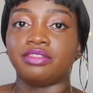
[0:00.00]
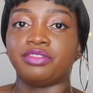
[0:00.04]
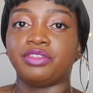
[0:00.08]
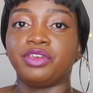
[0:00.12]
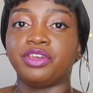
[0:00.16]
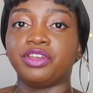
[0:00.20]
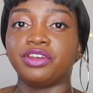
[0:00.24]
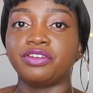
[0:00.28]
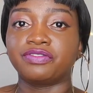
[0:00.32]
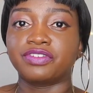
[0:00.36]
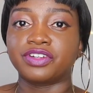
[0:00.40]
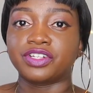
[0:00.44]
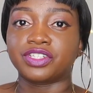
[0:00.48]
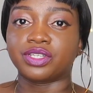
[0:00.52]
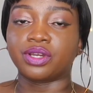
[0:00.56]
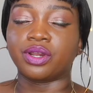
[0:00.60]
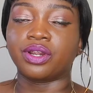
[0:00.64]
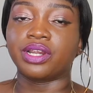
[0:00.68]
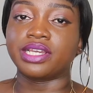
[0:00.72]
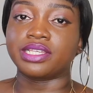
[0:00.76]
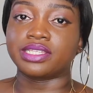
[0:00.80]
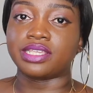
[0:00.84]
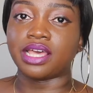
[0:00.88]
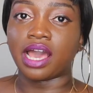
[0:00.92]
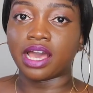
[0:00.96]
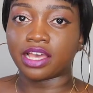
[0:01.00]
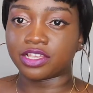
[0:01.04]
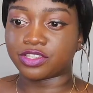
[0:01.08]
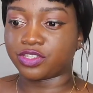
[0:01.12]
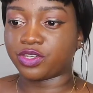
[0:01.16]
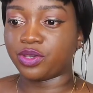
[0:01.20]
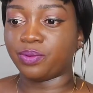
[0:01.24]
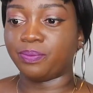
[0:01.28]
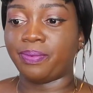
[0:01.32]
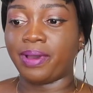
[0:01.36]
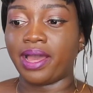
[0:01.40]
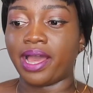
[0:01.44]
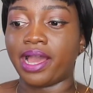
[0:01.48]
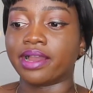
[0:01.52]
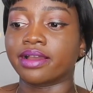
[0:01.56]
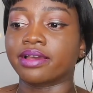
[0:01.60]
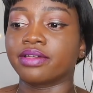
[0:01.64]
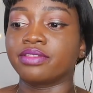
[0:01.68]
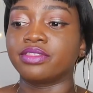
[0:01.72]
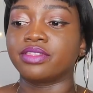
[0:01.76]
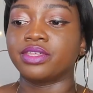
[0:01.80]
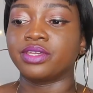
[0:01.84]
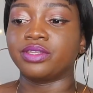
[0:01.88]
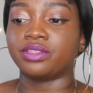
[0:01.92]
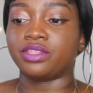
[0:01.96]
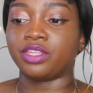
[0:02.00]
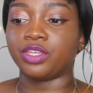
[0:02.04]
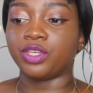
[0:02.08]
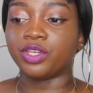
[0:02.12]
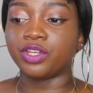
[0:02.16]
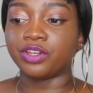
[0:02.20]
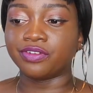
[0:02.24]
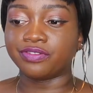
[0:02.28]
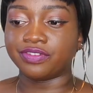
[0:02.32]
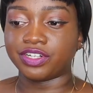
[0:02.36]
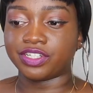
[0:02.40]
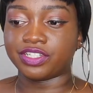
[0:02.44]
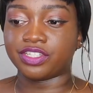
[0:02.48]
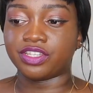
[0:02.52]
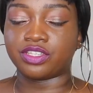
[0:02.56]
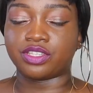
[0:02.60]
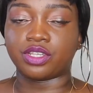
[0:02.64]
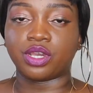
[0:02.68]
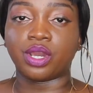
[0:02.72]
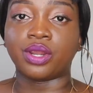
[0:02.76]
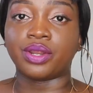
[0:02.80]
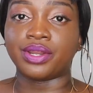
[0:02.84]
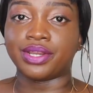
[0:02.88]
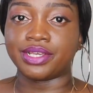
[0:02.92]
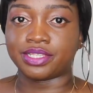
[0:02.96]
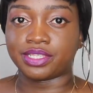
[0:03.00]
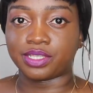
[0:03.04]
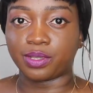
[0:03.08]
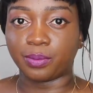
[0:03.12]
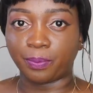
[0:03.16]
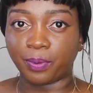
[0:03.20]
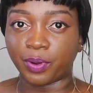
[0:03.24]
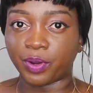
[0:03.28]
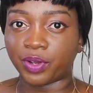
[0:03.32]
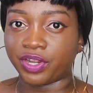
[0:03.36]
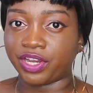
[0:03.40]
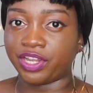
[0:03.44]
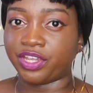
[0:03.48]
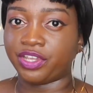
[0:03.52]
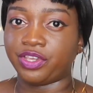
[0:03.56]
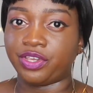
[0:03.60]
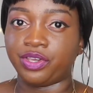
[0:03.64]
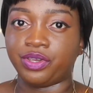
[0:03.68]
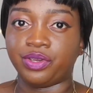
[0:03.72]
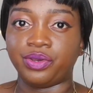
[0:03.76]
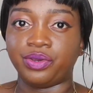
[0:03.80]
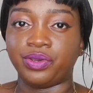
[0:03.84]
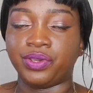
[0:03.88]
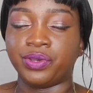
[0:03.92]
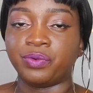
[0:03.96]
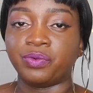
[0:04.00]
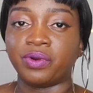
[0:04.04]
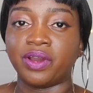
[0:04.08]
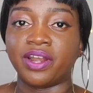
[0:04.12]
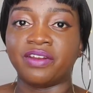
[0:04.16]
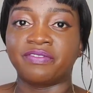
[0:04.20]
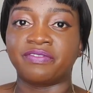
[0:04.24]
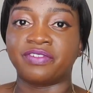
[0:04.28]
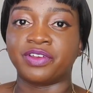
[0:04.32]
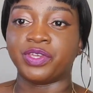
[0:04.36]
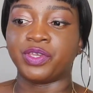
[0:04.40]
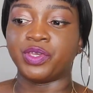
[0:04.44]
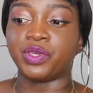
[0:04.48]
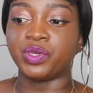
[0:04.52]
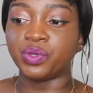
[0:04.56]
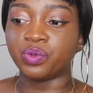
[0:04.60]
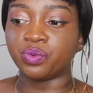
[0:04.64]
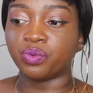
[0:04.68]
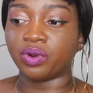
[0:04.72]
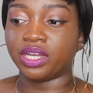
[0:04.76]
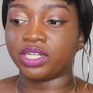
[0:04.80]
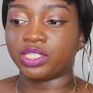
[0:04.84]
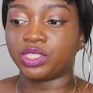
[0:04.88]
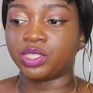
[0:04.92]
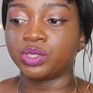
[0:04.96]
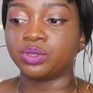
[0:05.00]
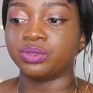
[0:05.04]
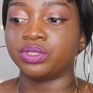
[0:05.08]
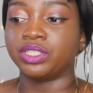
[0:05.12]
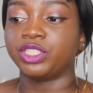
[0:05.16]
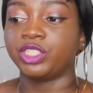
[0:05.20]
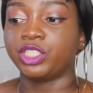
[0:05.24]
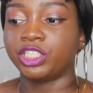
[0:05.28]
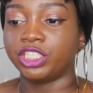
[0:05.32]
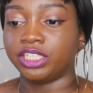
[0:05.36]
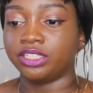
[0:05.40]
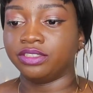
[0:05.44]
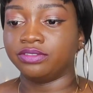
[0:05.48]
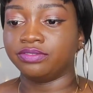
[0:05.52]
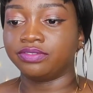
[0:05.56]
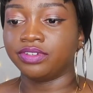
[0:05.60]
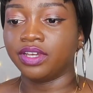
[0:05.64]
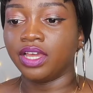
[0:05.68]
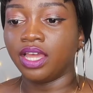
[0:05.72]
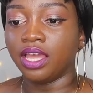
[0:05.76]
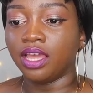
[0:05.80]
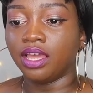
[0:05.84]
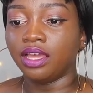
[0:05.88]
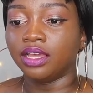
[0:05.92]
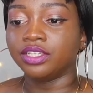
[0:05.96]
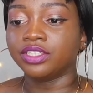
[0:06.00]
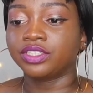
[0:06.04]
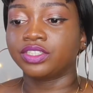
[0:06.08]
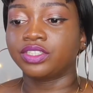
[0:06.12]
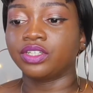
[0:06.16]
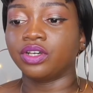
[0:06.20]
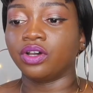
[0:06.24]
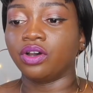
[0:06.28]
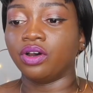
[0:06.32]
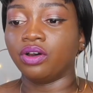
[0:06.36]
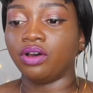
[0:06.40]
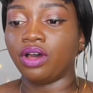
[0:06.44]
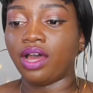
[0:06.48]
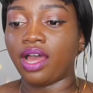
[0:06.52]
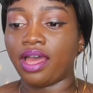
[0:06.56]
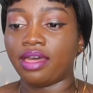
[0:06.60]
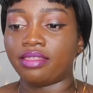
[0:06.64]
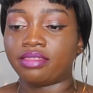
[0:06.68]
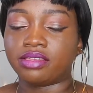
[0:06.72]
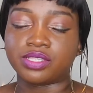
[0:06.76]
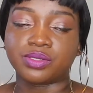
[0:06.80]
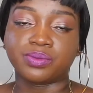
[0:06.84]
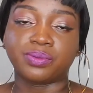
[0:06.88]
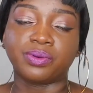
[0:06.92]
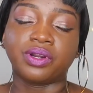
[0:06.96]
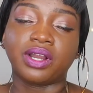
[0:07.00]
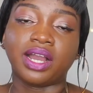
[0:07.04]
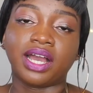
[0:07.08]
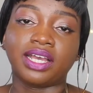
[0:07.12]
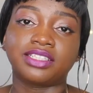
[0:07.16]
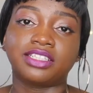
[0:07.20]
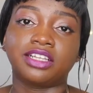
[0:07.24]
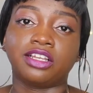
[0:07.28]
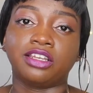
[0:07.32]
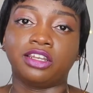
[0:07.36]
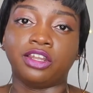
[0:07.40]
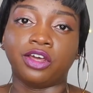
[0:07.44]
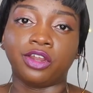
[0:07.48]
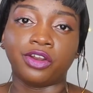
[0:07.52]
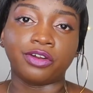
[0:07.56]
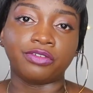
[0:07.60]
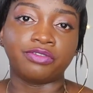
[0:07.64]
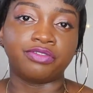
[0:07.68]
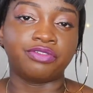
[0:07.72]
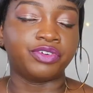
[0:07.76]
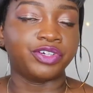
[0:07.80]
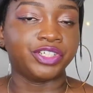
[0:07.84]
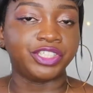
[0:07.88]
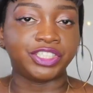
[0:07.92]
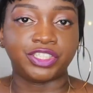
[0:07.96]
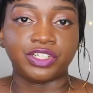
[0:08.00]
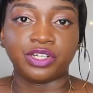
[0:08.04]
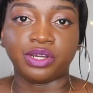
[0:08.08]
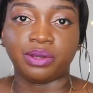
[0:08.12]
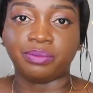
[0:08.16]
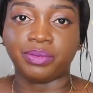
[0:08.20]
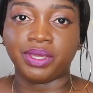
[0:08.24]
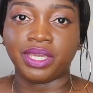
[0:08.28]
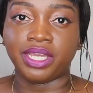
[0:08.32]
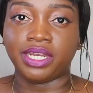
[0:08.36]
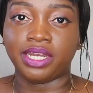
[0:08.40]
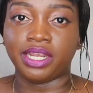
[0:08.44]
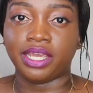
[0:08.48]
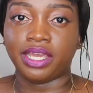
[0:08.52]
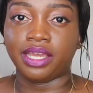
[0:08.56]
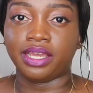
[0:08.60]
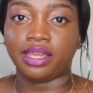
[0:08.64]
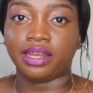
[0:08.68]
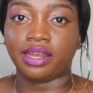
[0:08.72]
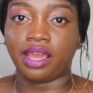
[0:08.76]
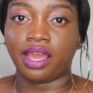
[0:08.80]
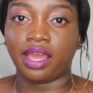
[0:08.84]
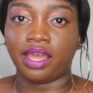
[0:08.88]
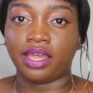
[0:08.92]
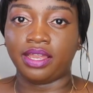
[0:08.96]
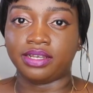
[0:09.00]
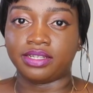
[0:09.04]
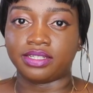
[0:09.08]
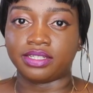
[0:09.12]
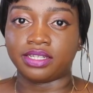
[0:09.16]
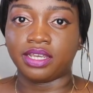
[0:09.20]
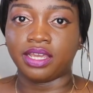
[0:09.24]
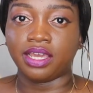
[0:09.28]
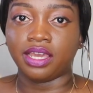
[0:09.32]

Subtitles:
universe always has your back, and the universe is always supporting you in whatever you want to achieve. So this book has a lot of wisdom in it, and